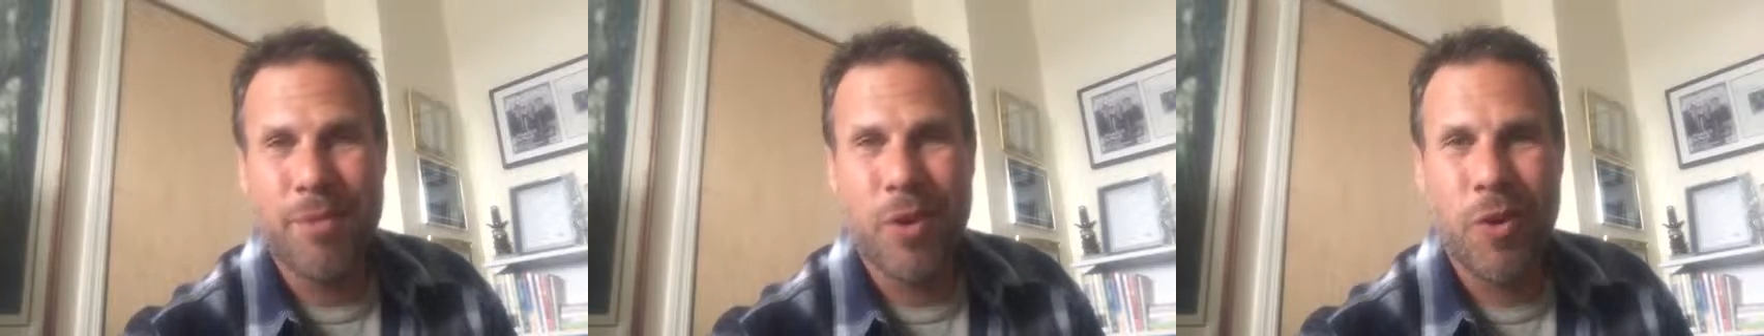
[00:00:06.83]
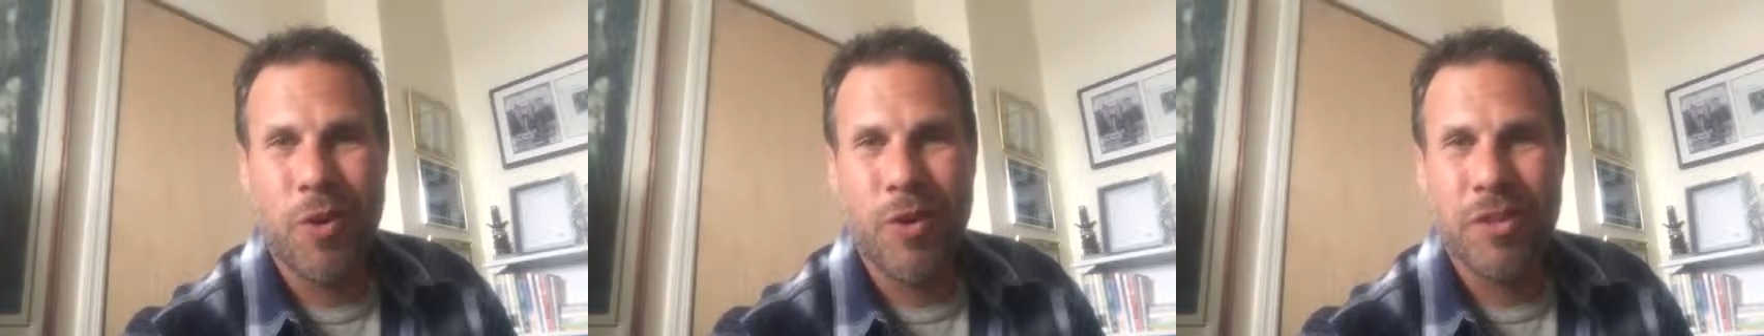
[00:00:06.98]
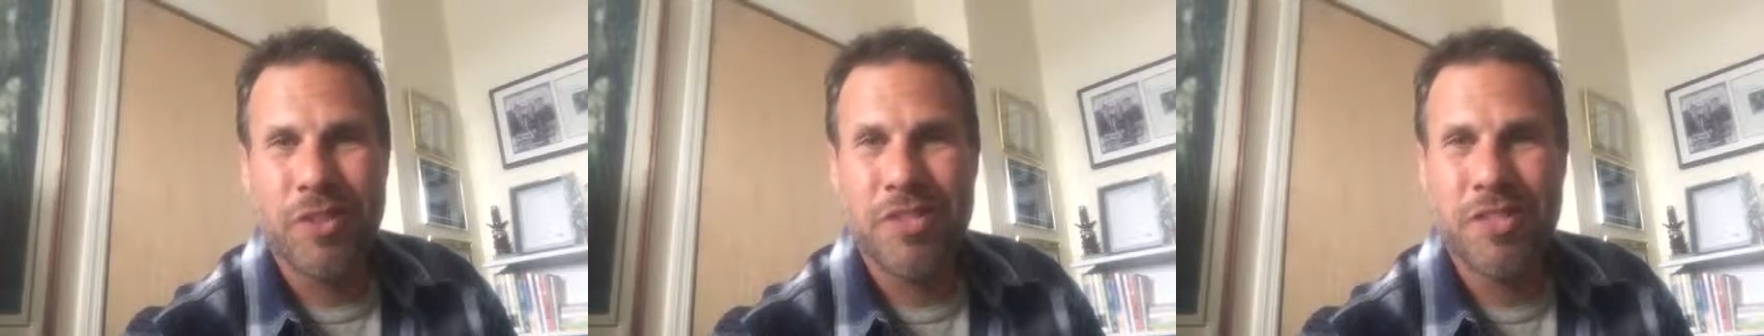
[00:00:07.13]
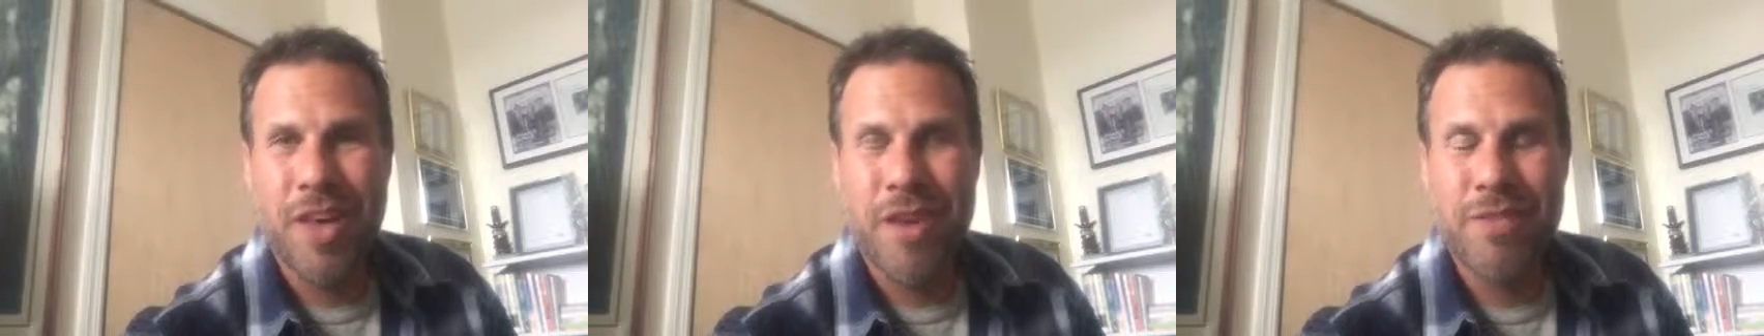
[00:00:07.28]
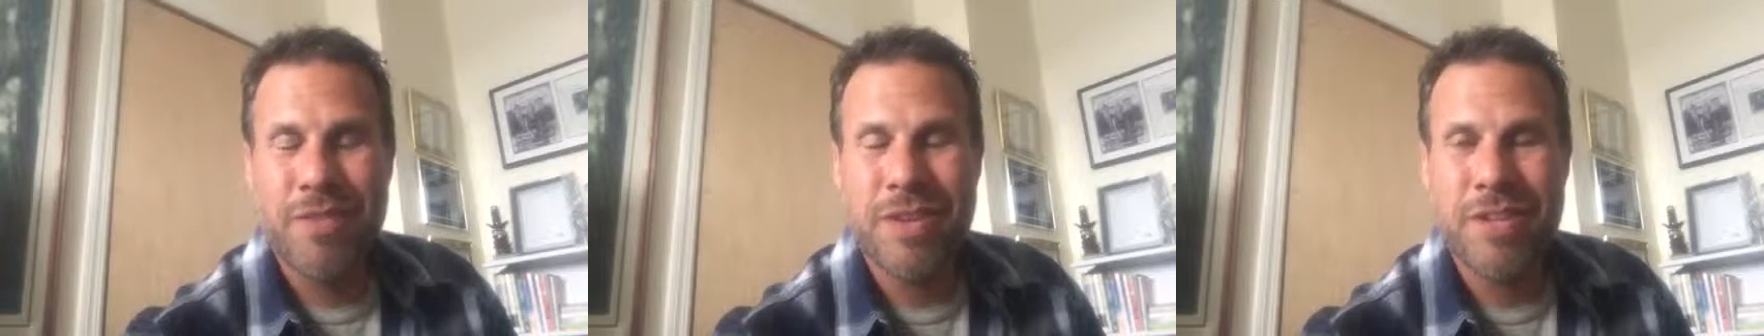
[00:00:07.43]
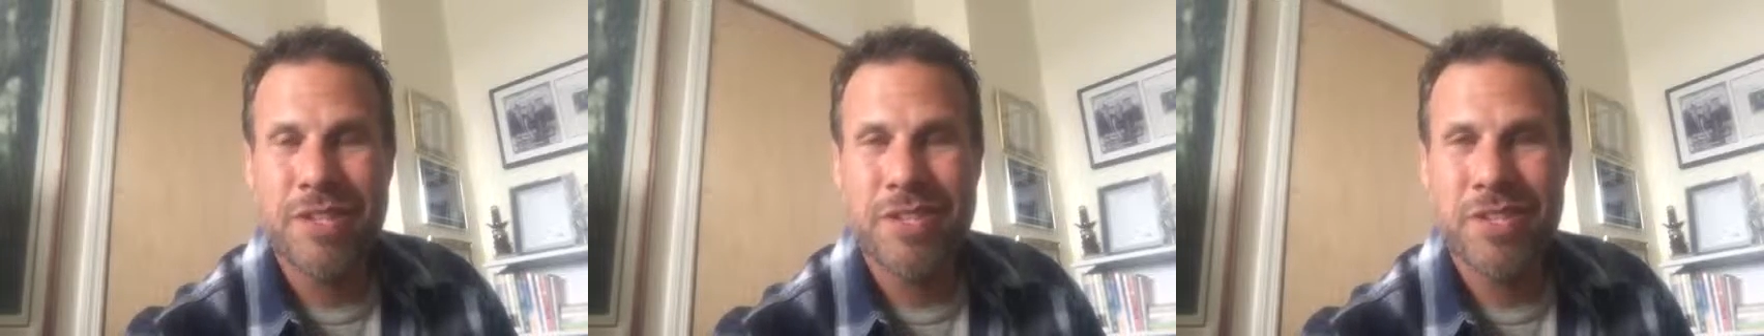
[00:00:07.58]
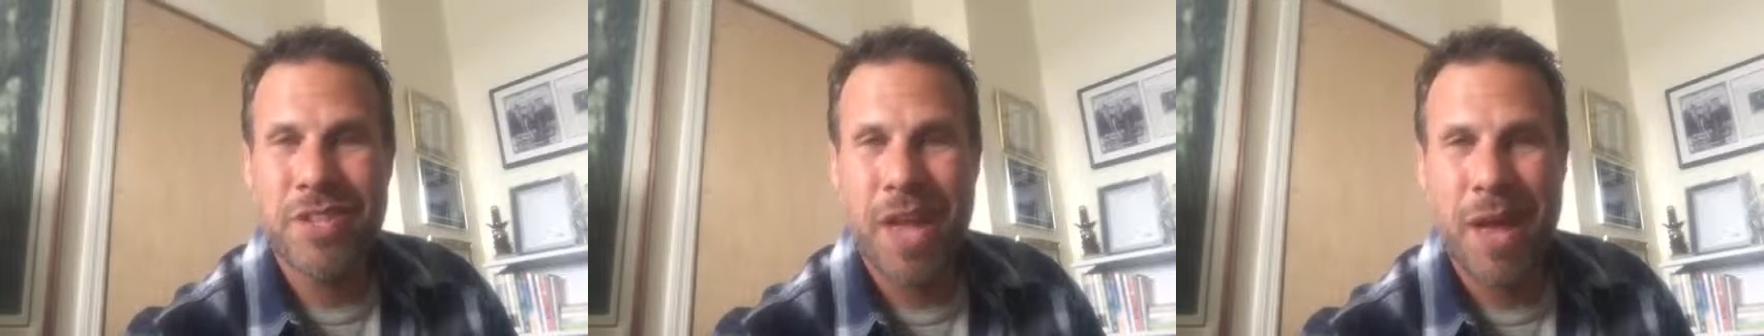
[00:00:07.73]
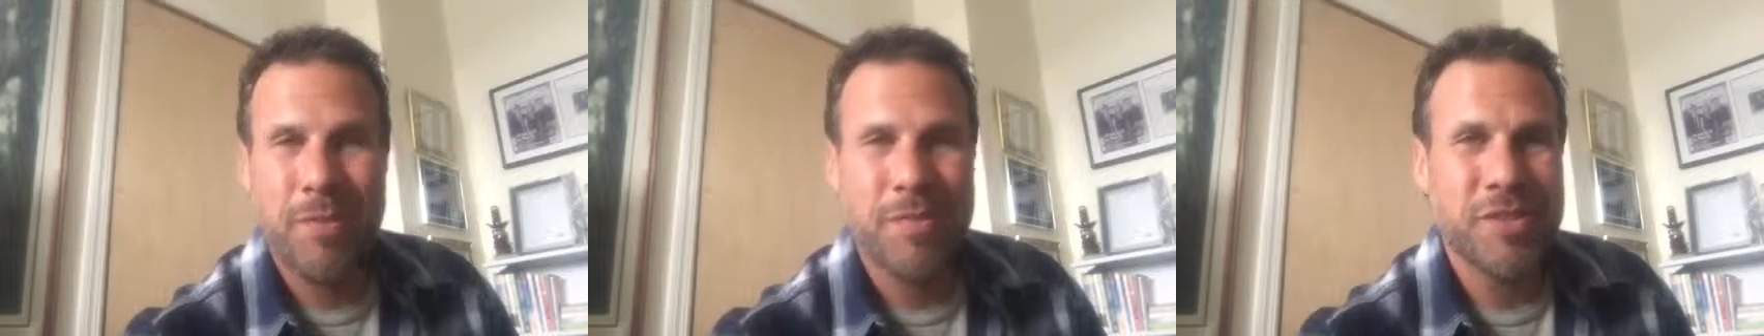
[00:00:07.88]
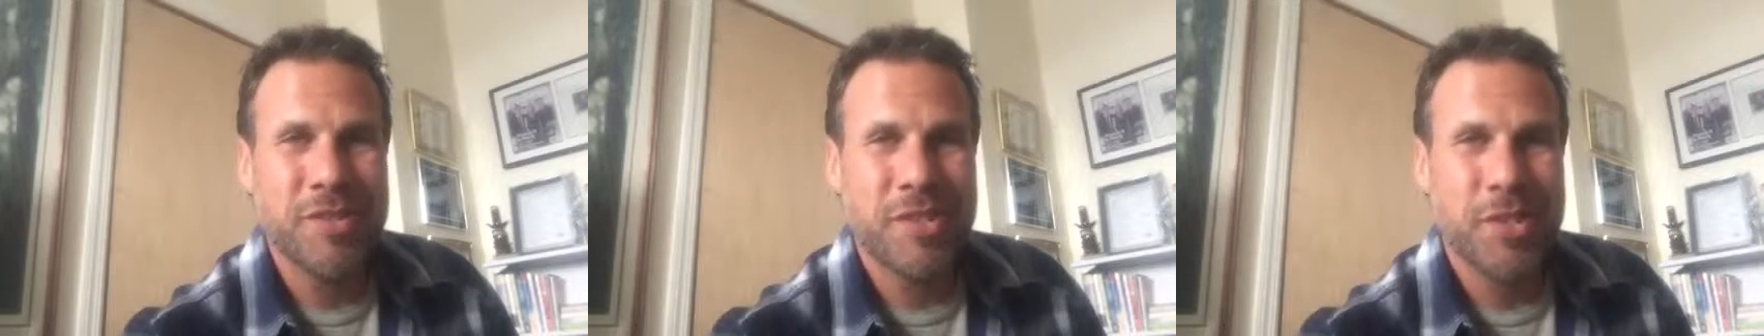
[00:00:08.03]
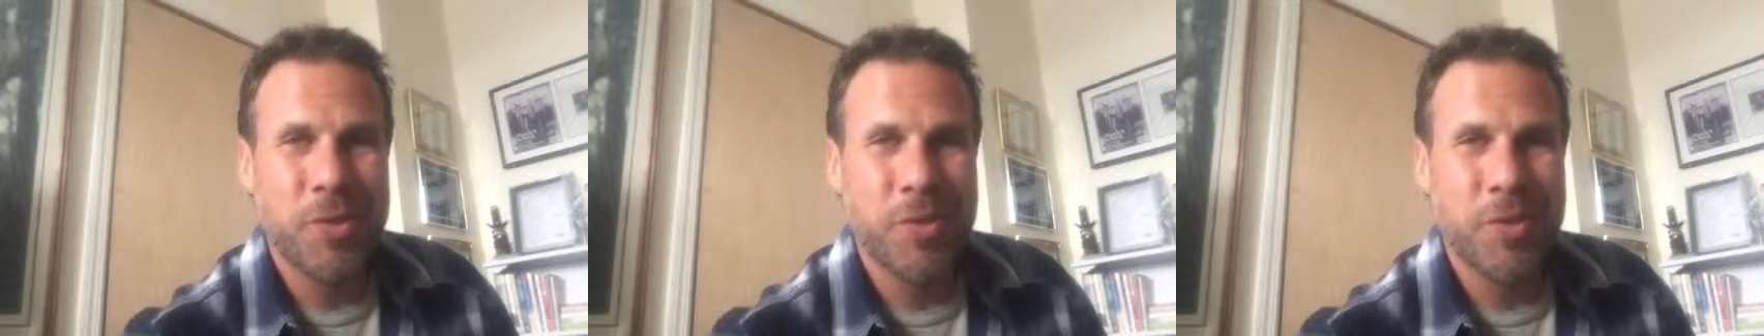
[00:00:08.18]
called Seven Steps